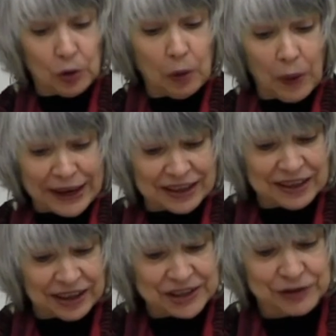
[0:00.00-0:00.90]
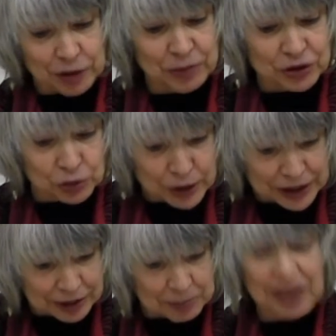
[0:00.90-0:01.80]
awaken us from the
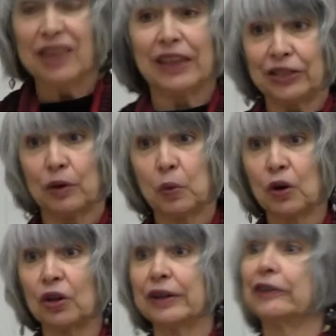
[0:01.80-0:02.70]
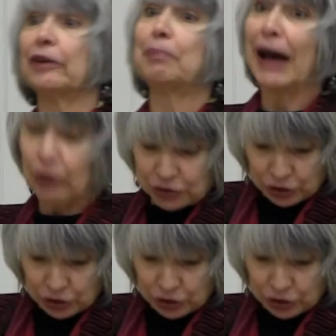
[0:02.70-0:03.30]
dream that the world is about